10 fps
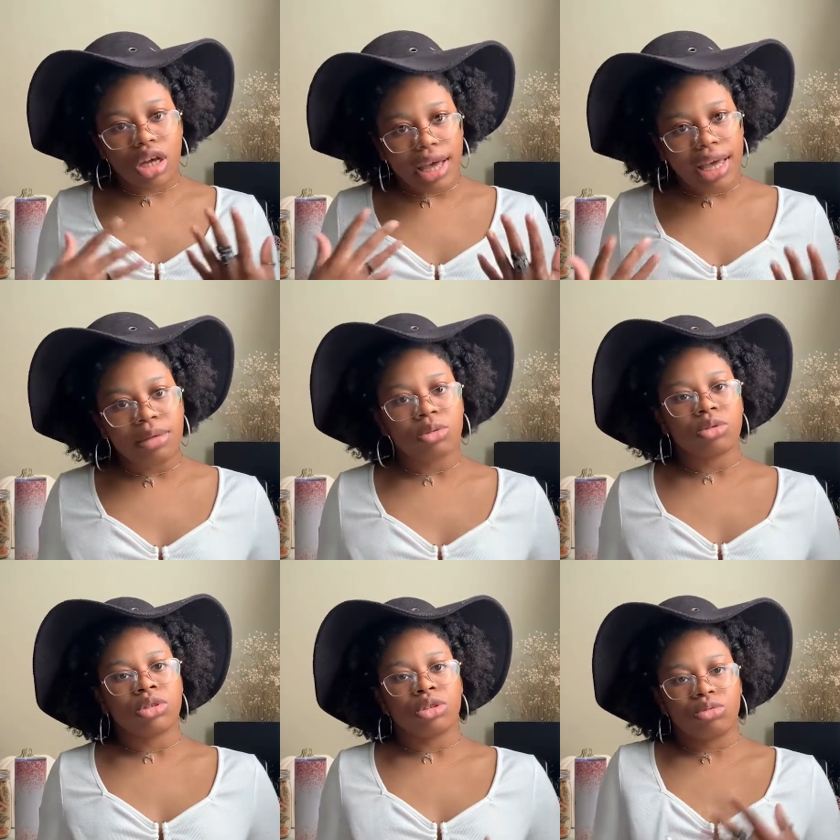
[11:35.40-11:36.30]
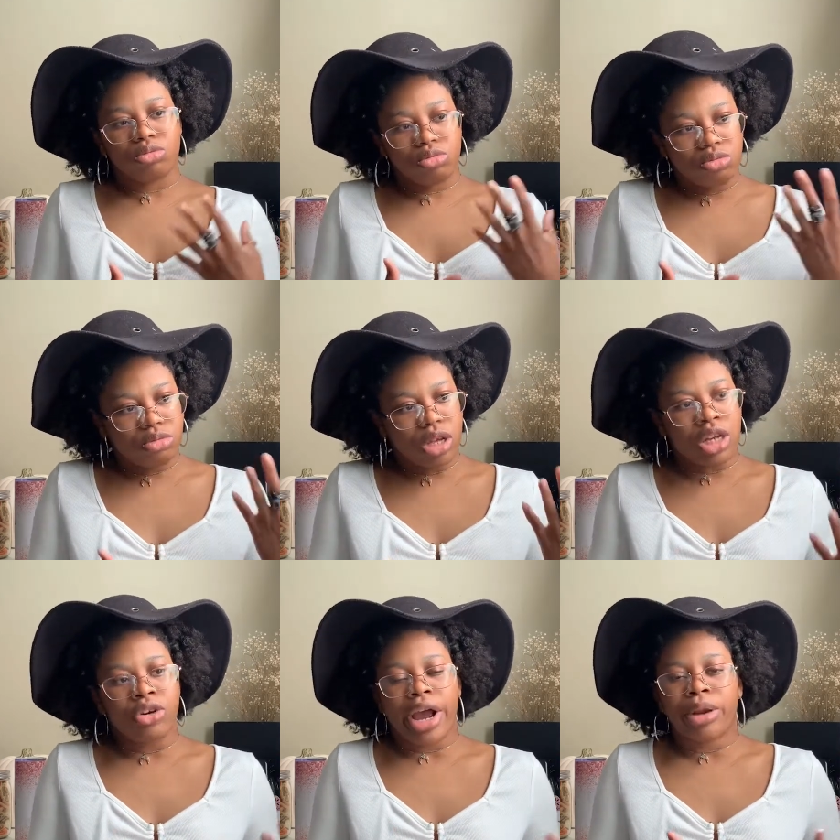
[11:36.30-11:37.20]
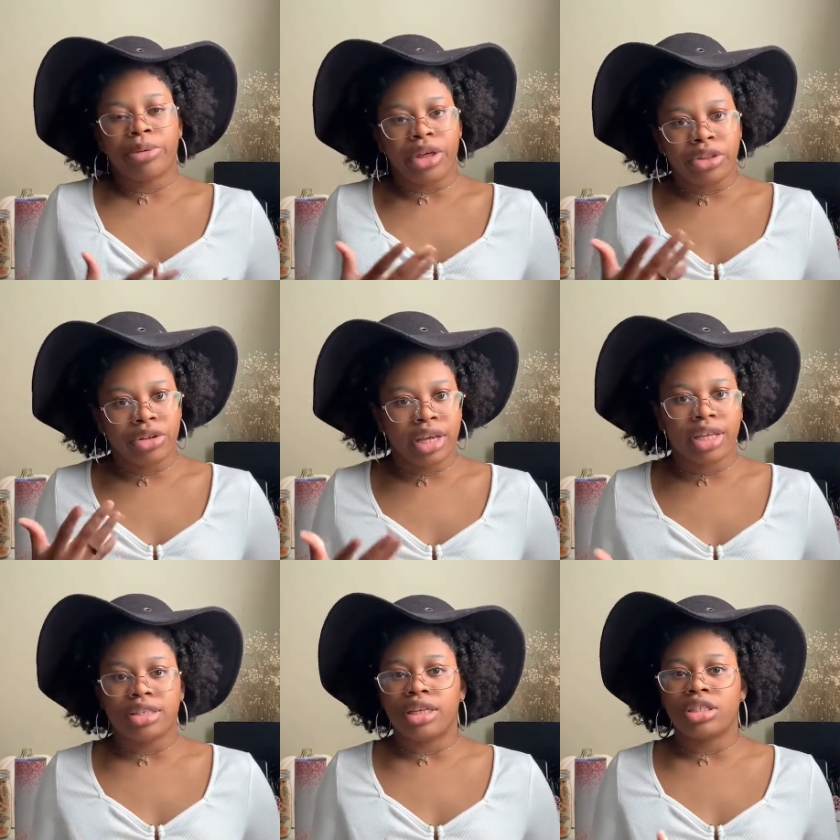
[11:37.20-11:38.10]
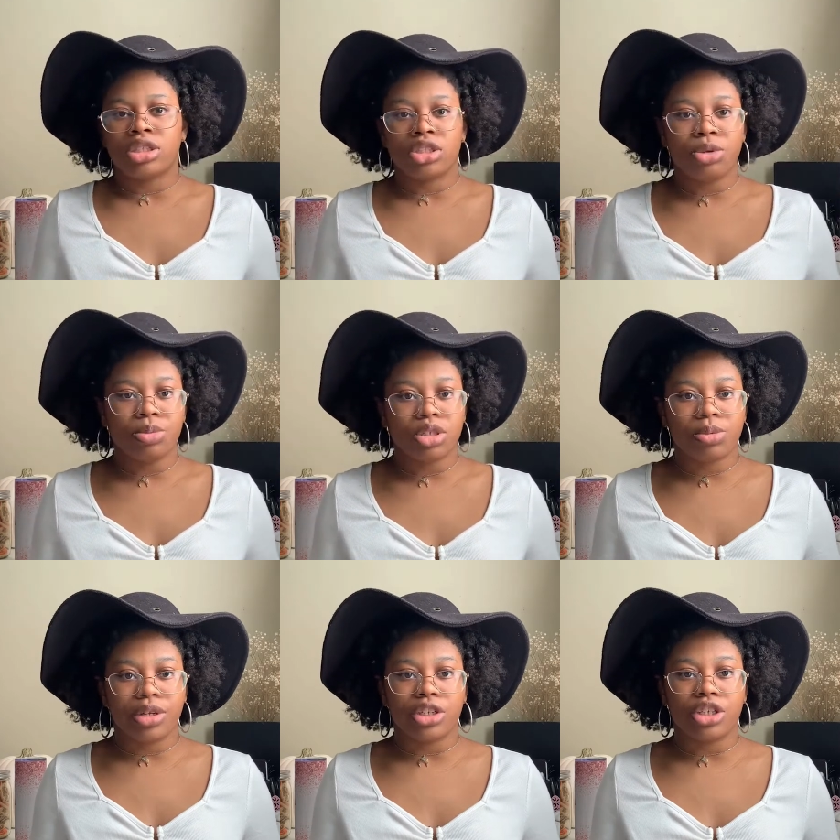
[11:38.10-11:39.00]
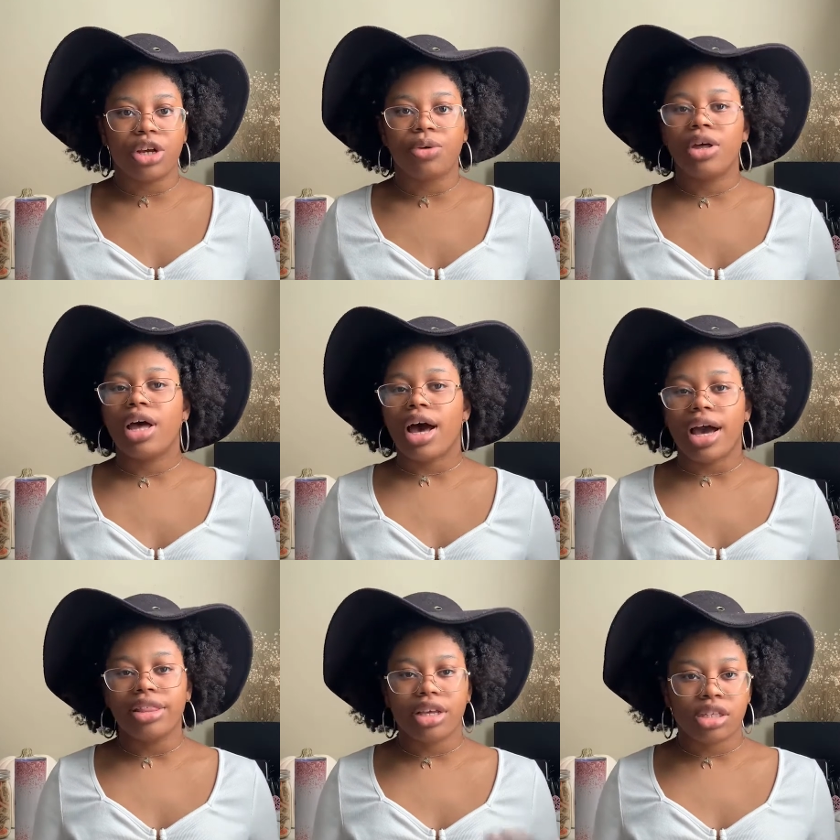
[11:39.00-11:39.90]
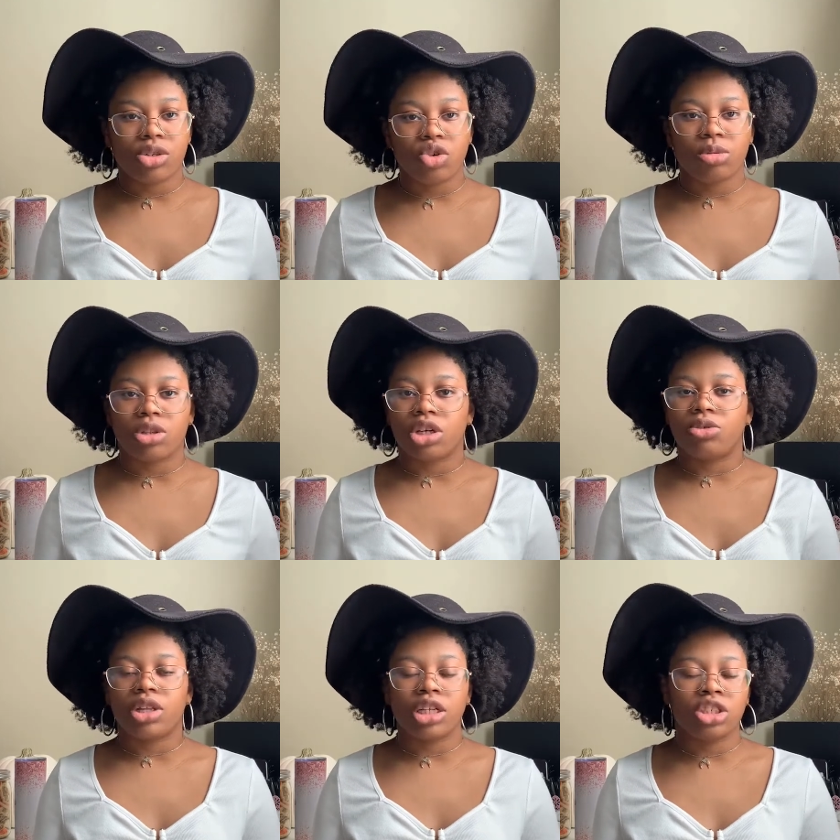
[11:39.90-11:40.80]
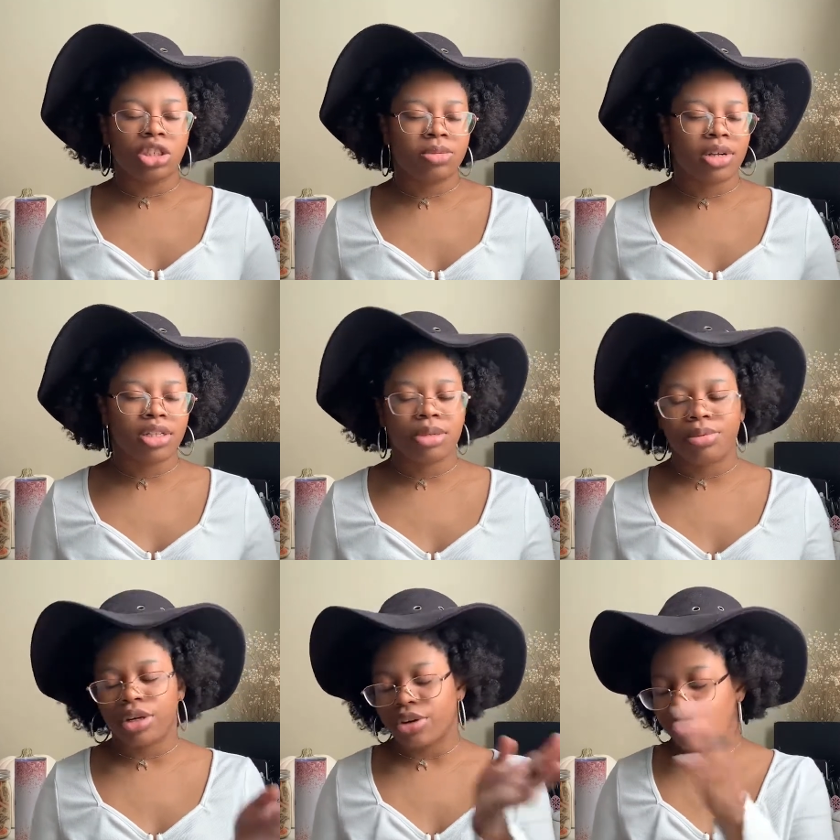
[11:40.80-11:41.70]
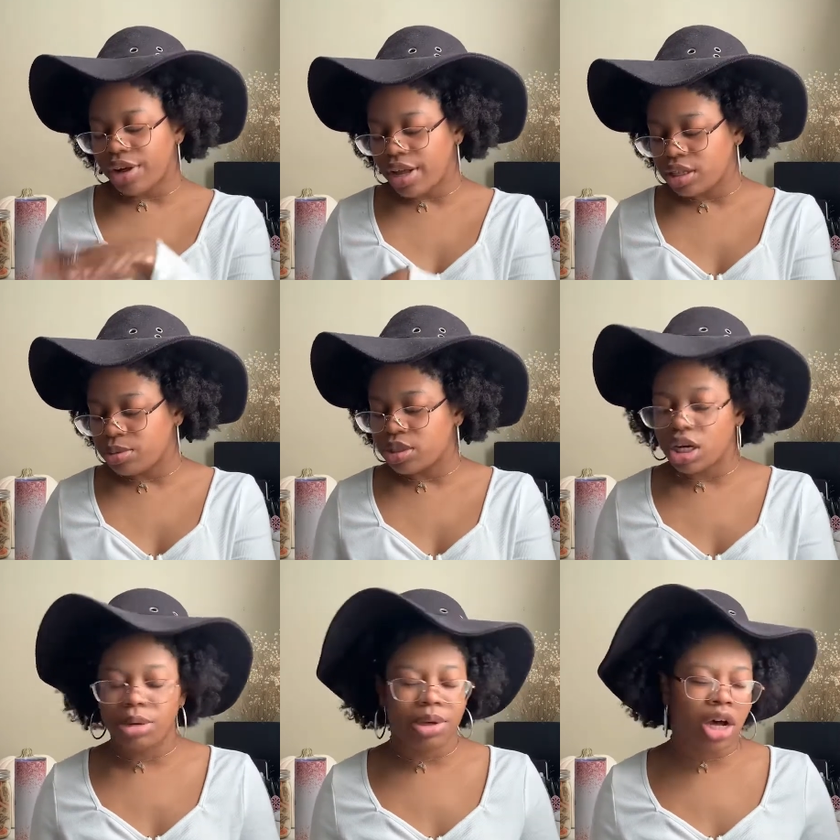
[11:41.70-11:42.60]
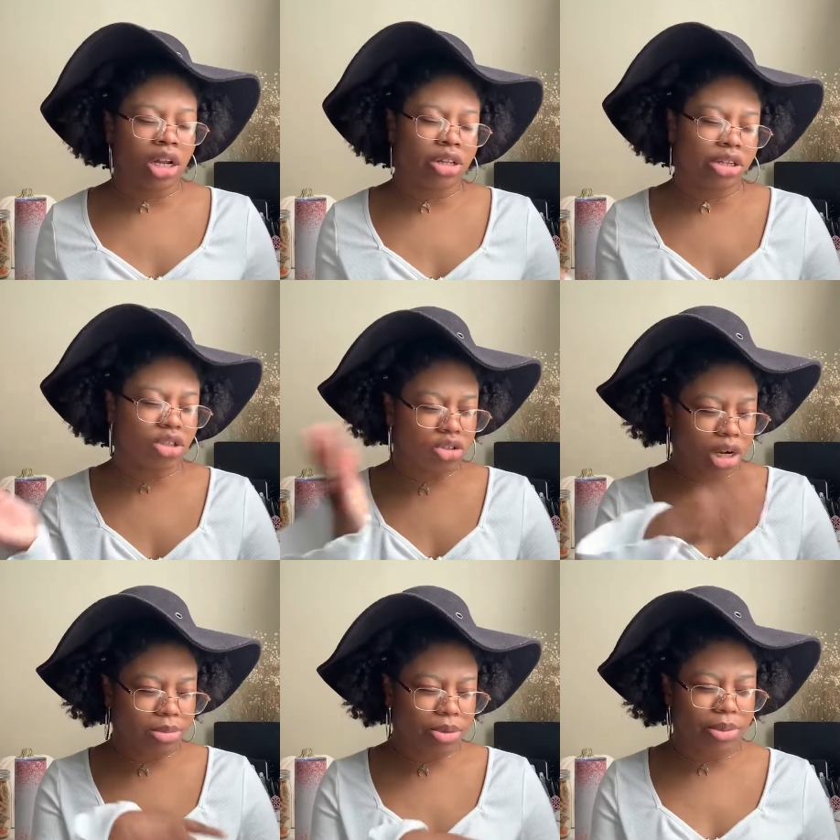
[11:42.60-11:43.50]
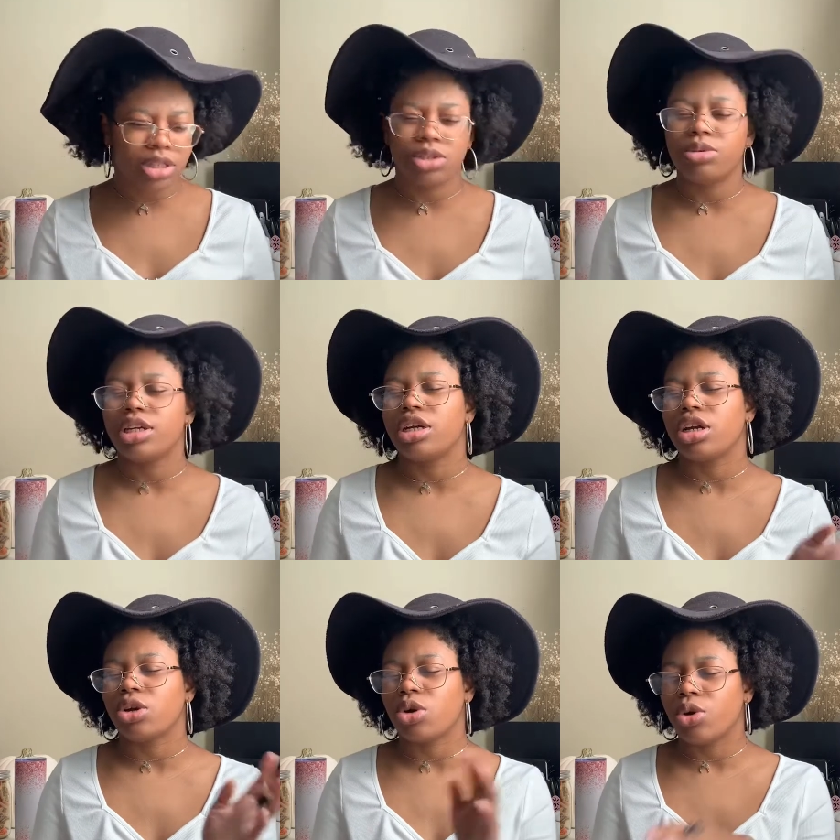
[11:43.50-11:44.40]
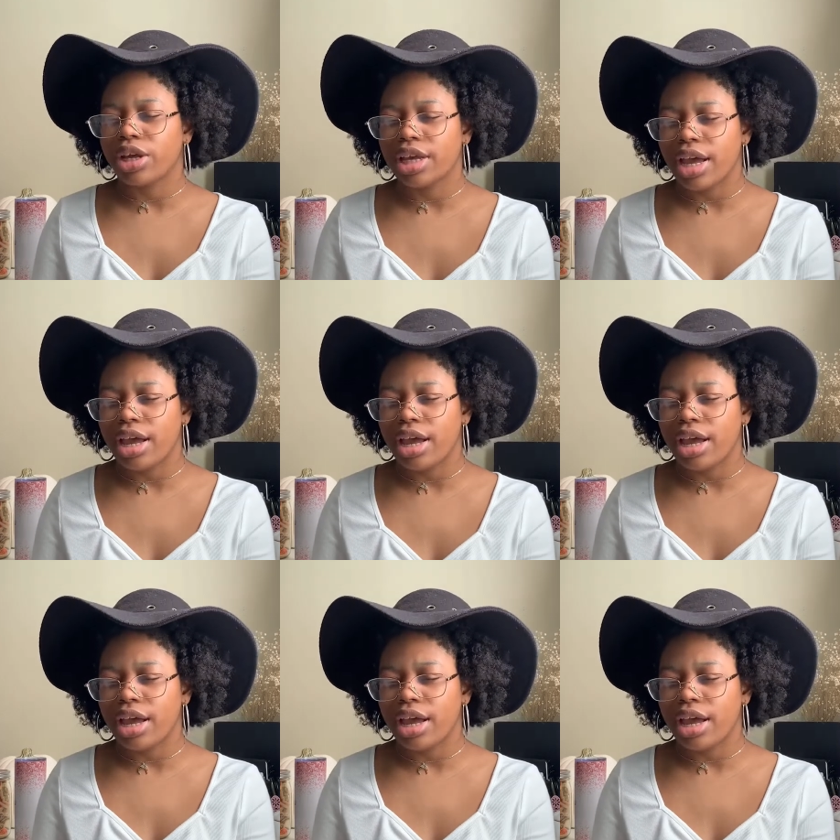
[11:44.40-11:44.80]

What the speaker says: able to interact with other kids, and it's a super sweet show. I think it's adorable. Their relationship starts to progress. We talk about all their trauma. We do get an annoying